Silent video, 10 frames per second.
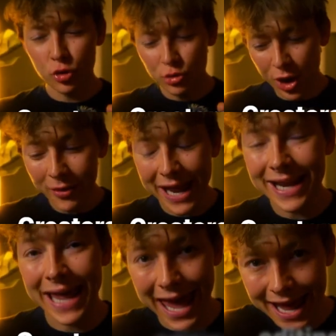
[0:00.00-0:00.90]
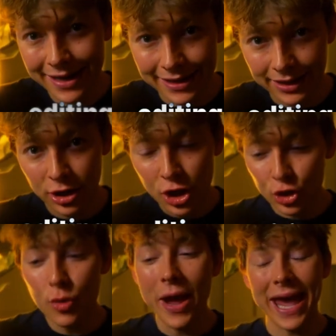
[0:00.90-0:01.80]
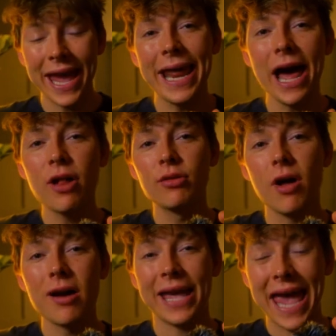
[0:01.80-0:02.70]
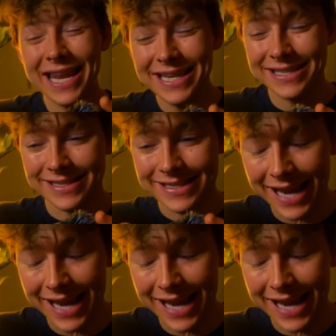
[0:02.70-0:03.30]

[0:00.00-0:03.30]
you don't hate editing, you hate how long editing